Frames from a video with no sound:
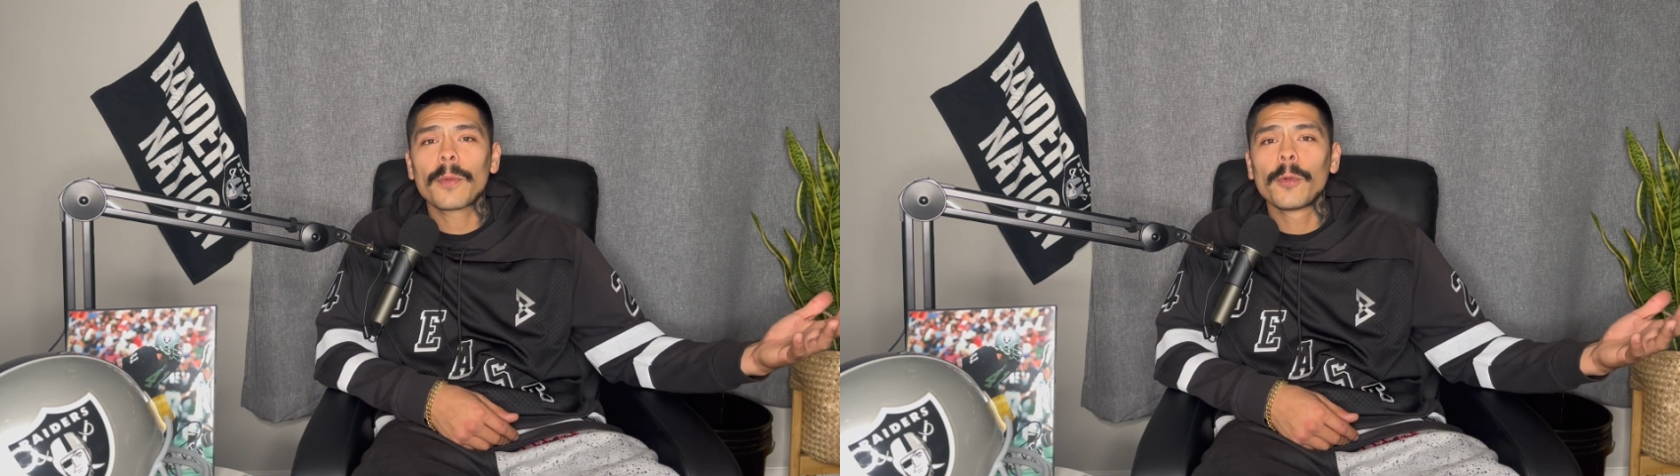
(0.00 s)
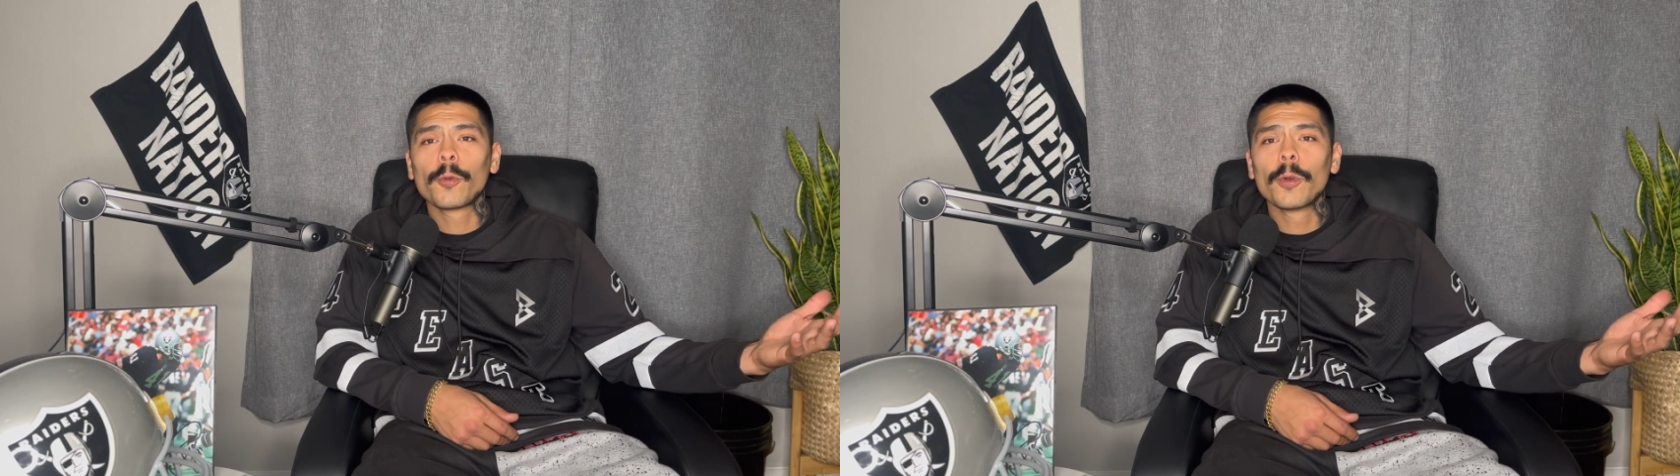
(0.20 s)

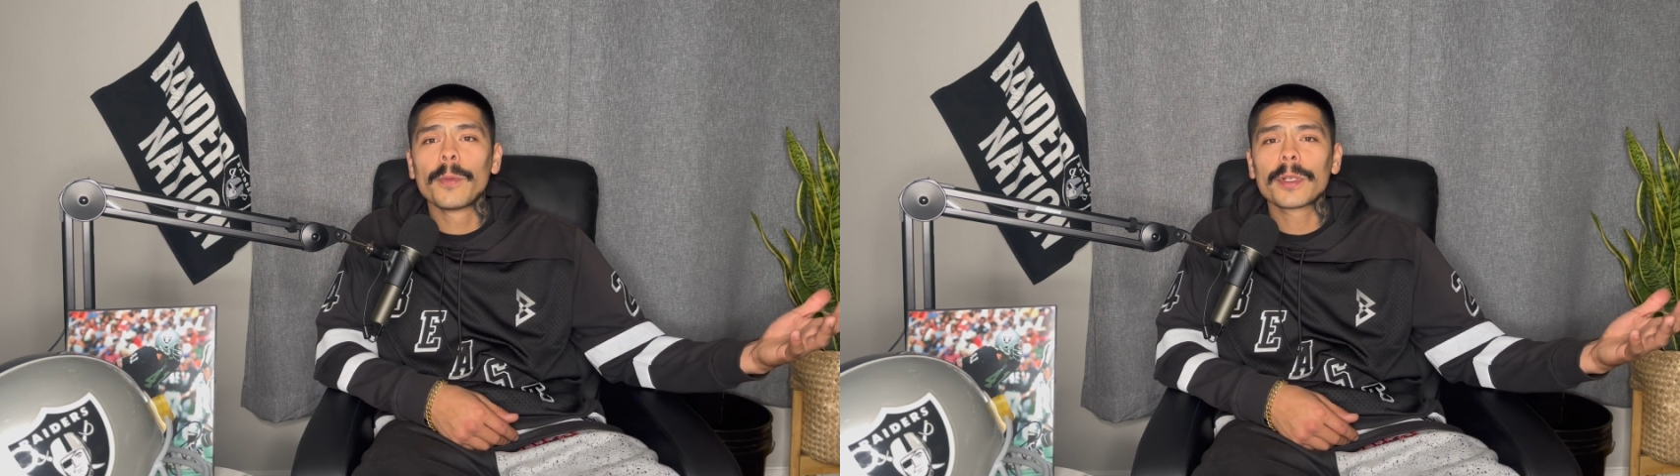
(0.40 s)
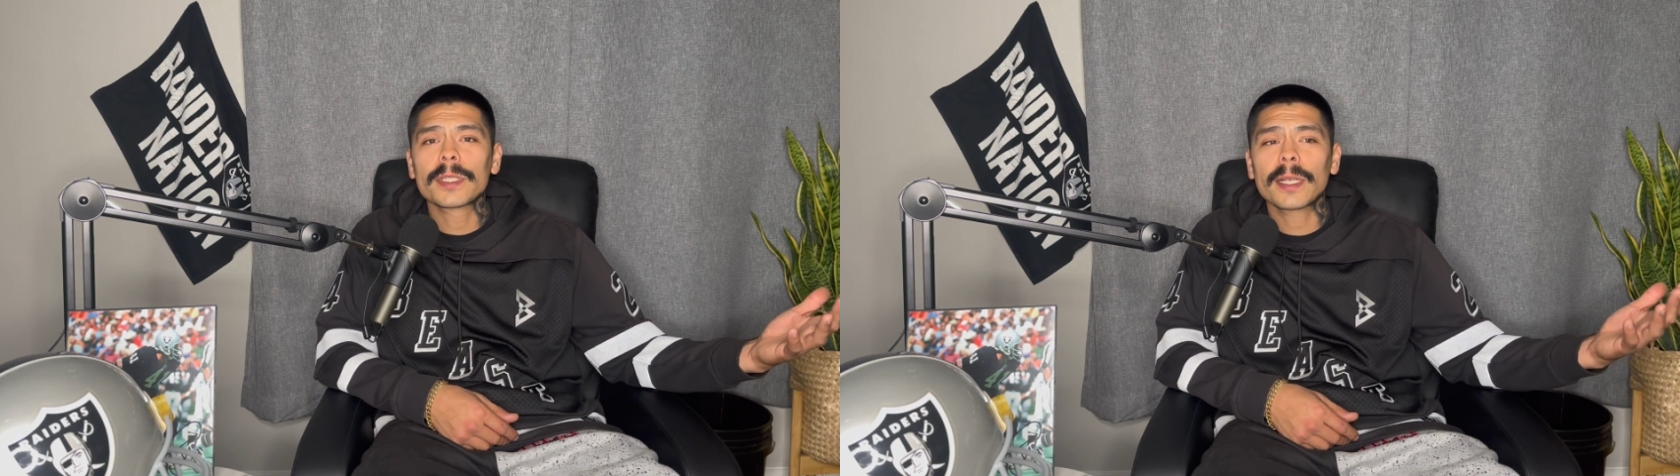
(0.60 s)

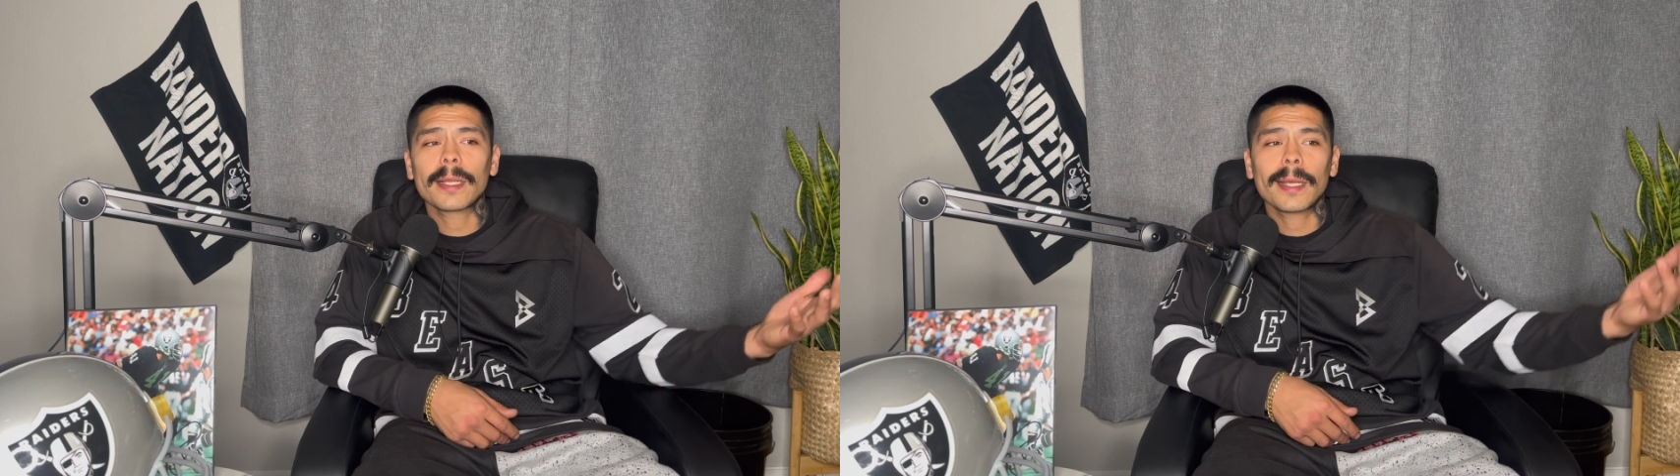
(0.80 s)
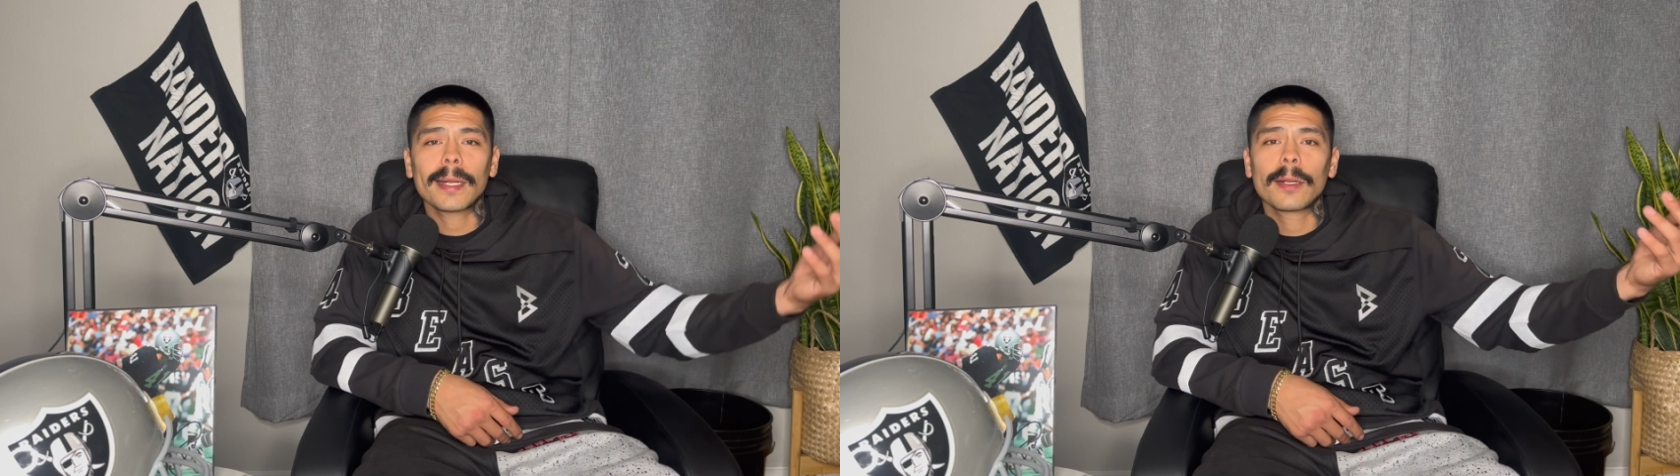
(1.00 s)
rumors say
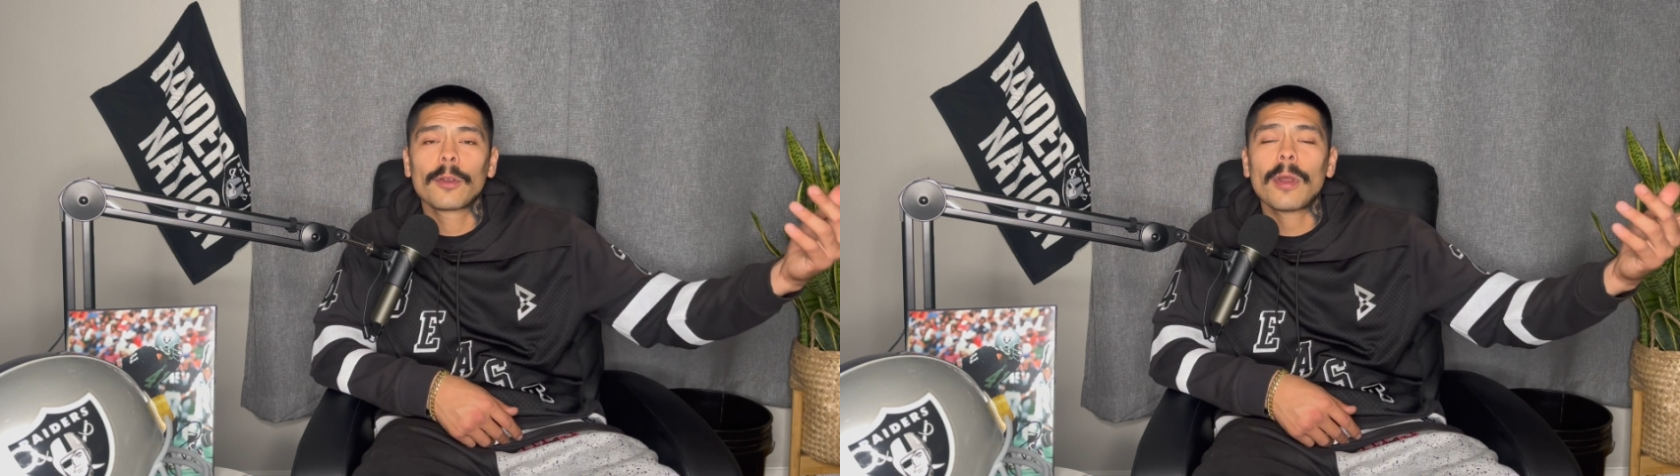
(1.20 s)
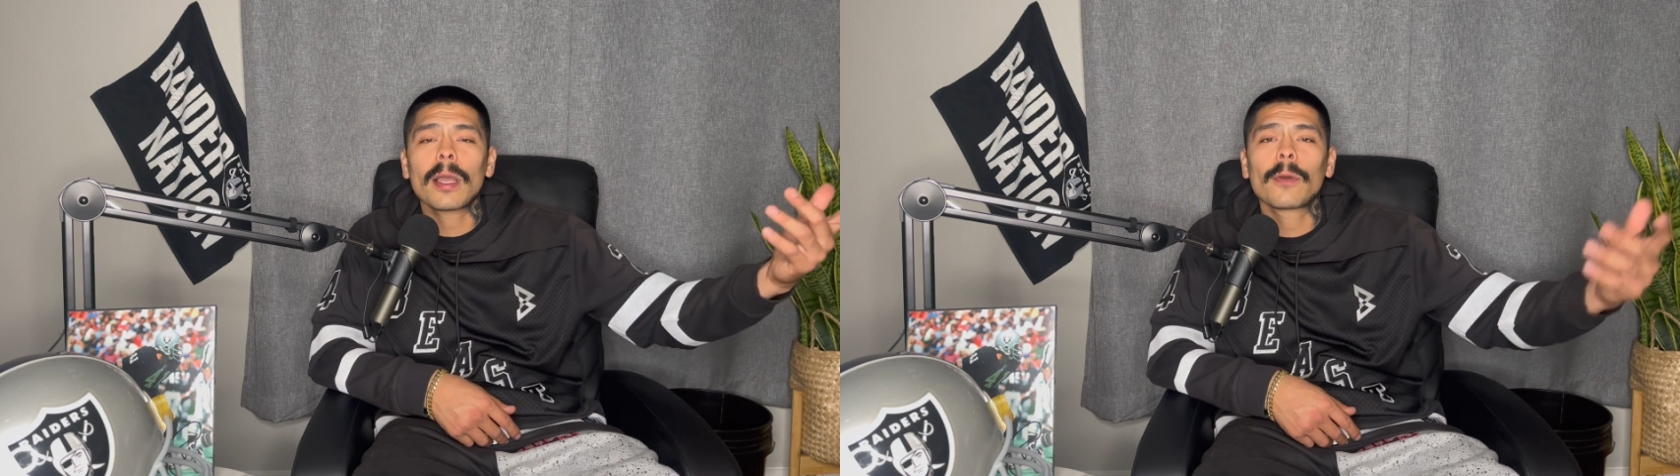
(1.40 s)
that
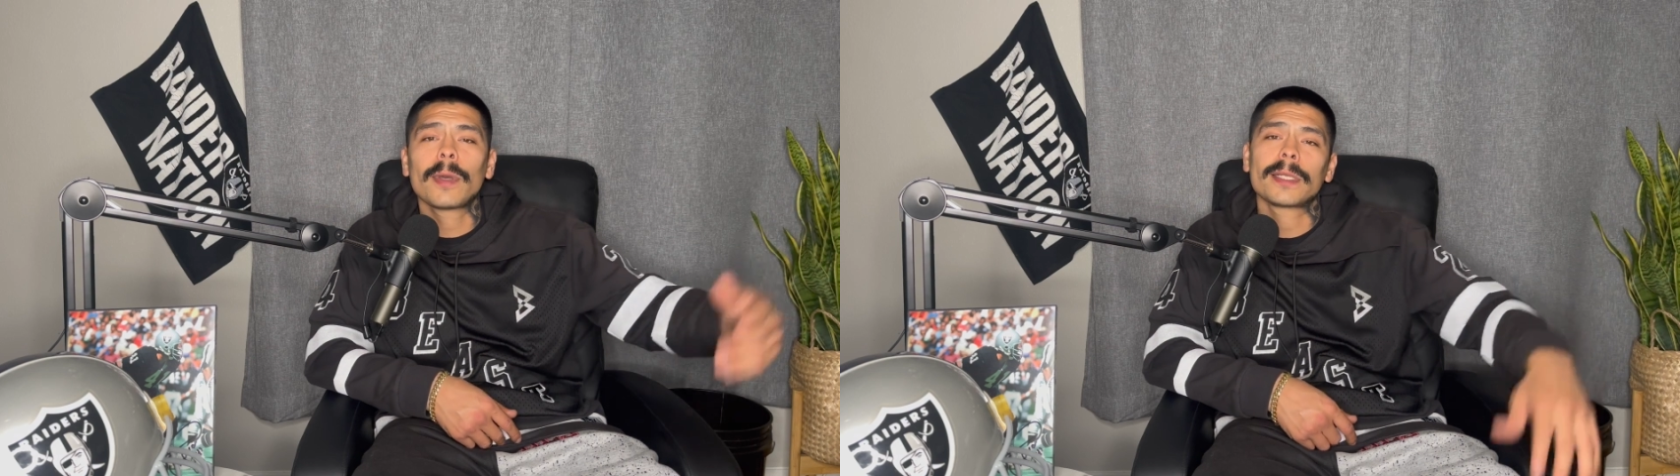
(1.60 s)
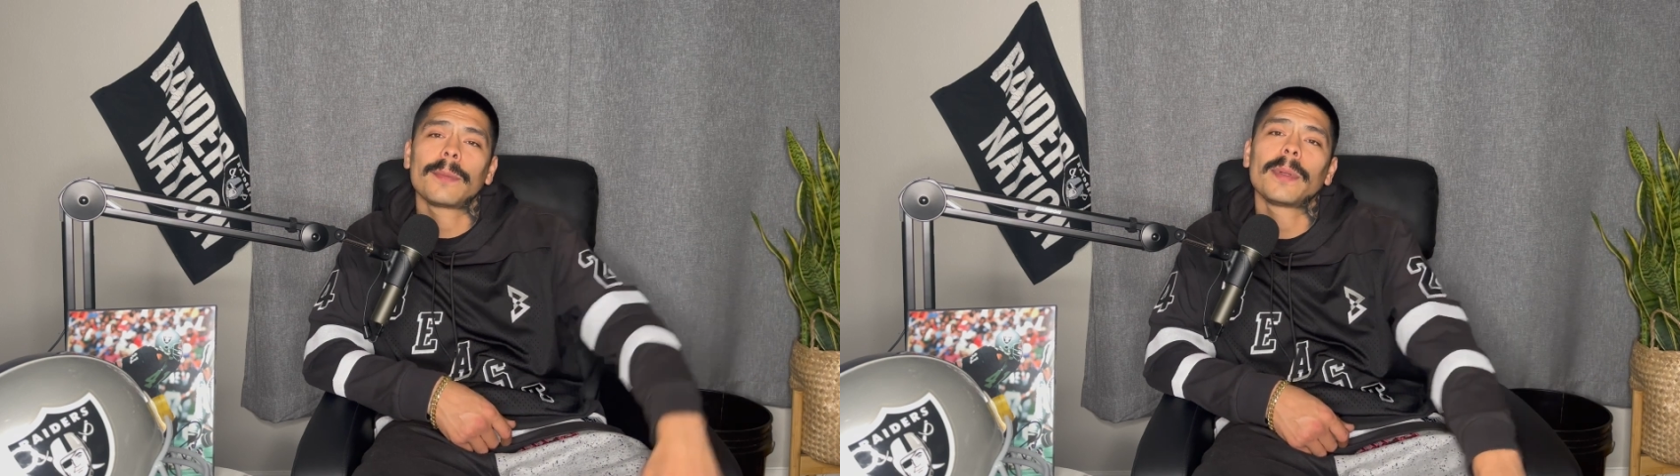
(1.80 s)
Gronk
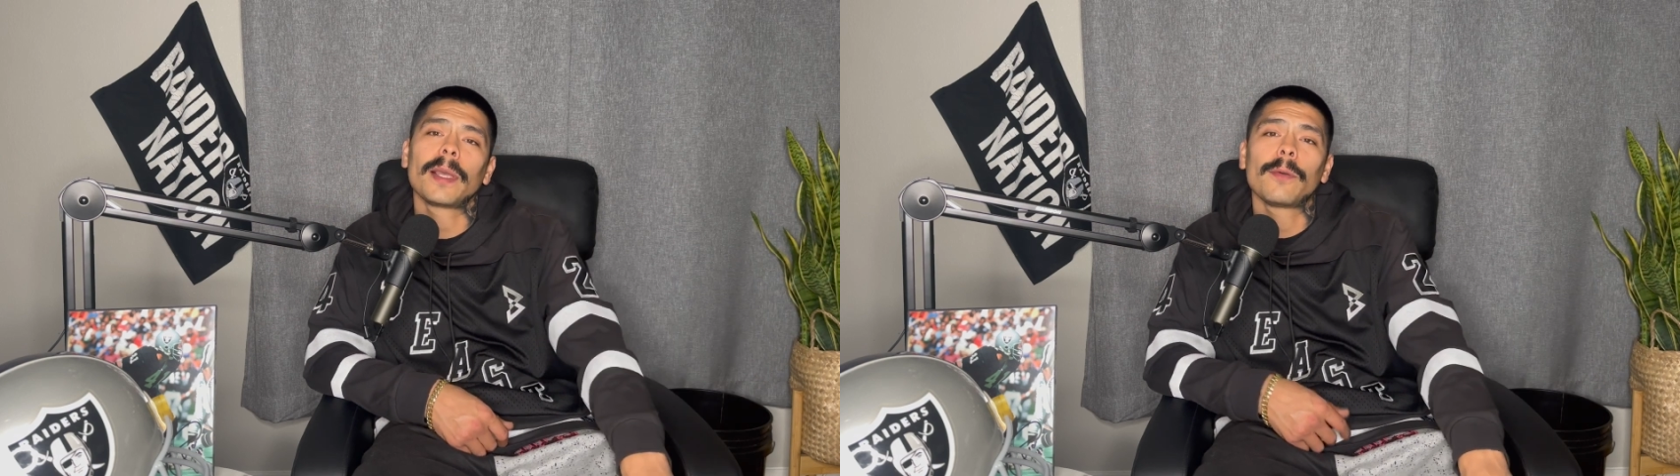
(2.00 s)
wants to play.